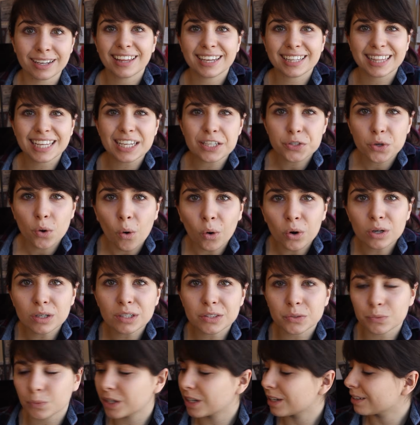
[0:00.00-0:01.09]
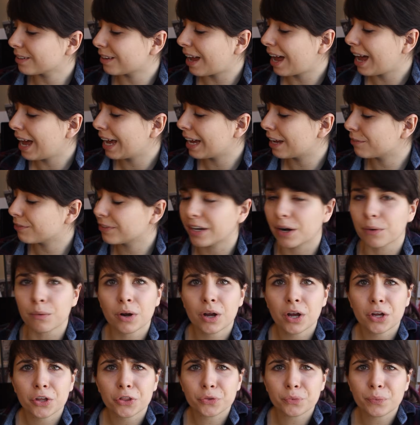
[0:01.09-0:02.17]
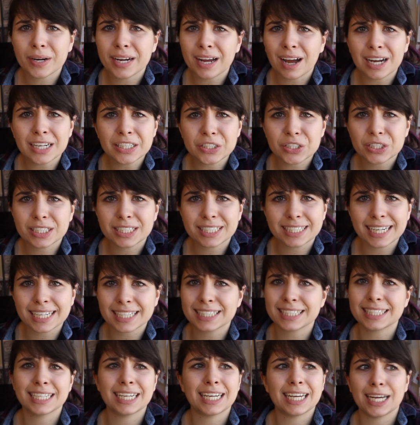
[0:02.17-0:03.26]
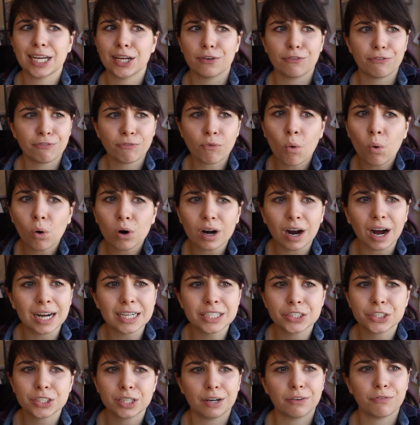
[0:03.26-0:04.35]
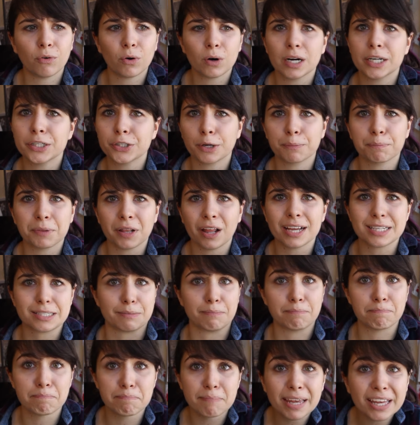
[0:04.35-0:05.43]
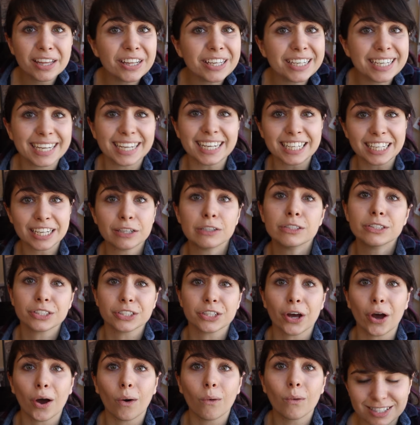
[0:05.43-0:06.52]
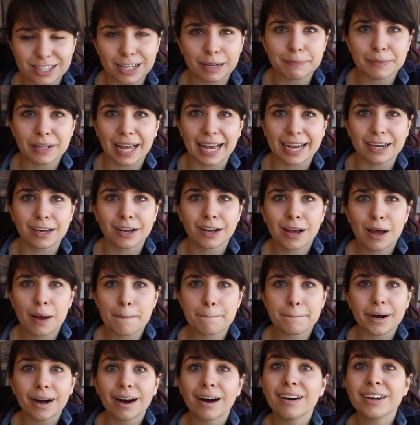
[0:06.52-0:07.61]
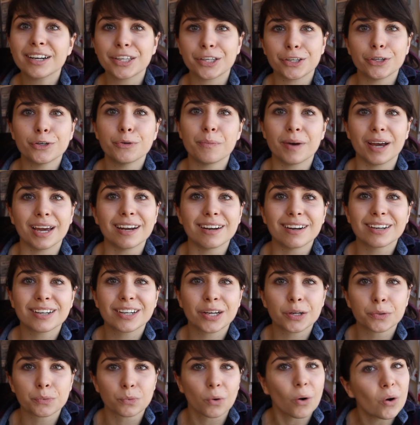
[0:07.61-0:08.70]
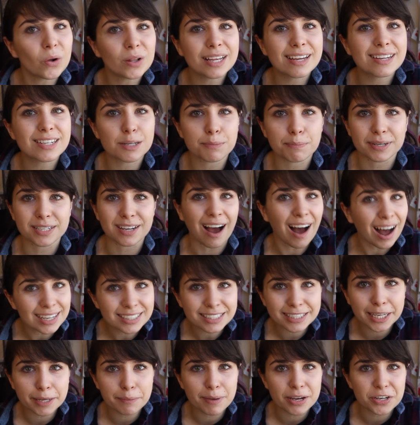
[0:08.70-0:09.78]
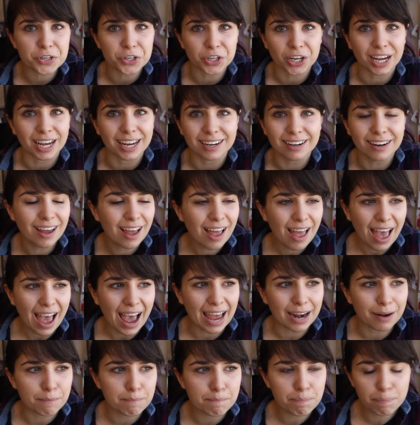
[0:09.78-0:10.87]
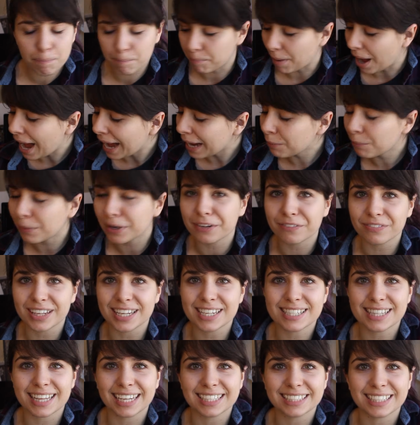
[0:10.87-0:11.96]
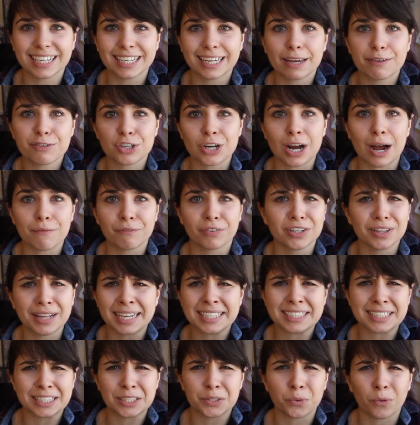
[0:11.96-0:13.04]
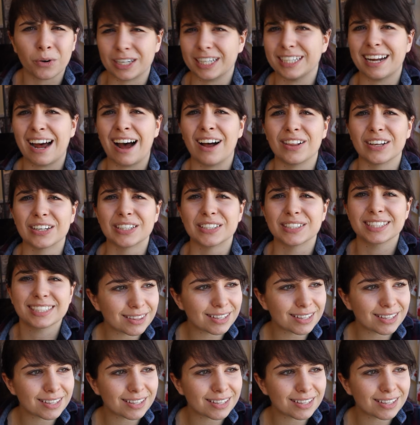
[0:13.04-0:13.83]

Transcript: Like, these corals were alive, you know, three hundred sixty, four hundred, four hundred plus million years ago. And some like punk human could roll into Petoskey, Michigan and buy one of these things at a gift shop for less than twenty dollars.